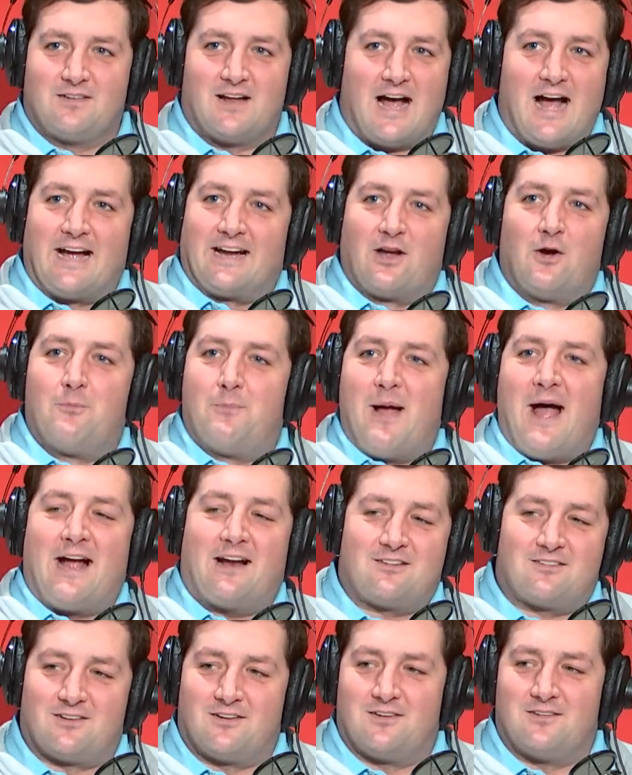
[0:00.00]
I go
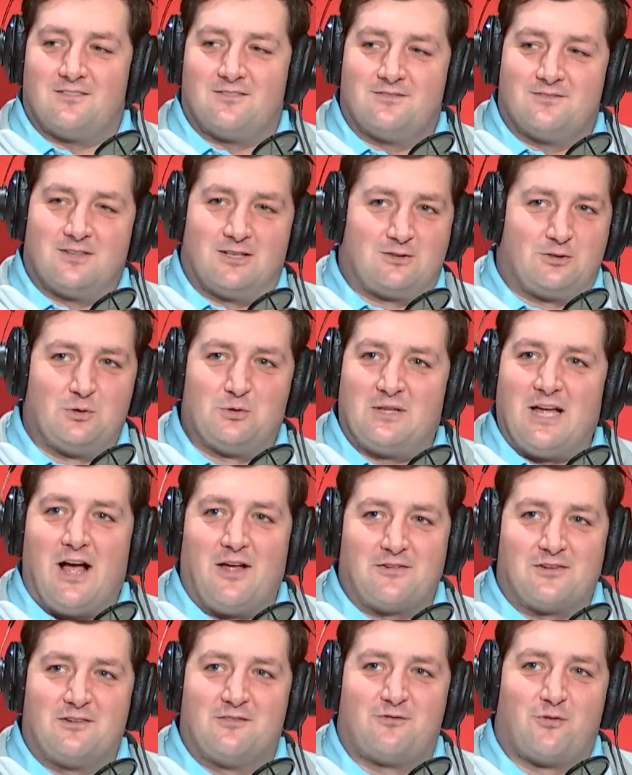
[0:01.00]
back to the
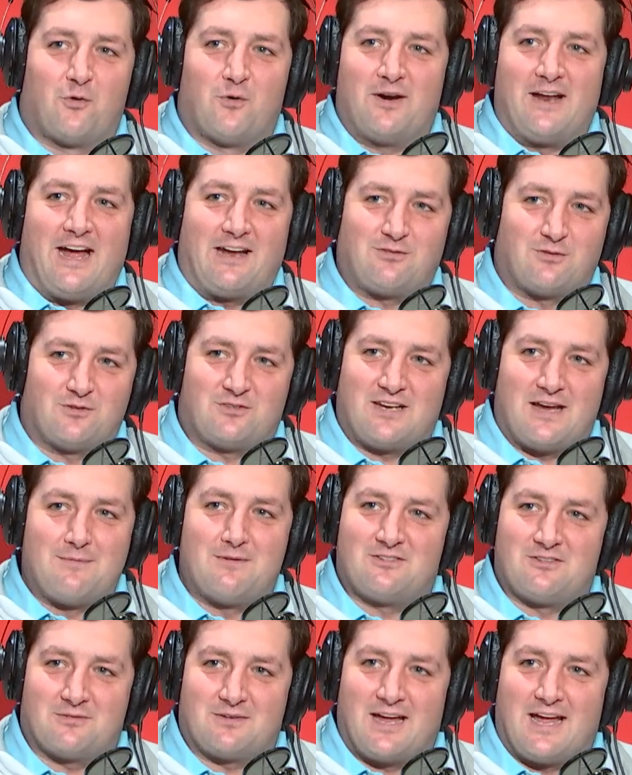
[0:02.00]
2004 National
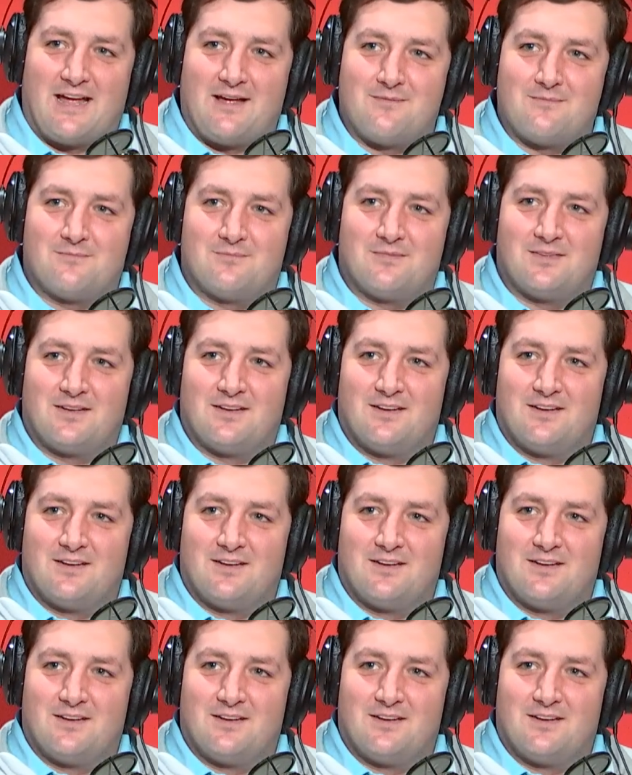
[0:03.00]
Championship game.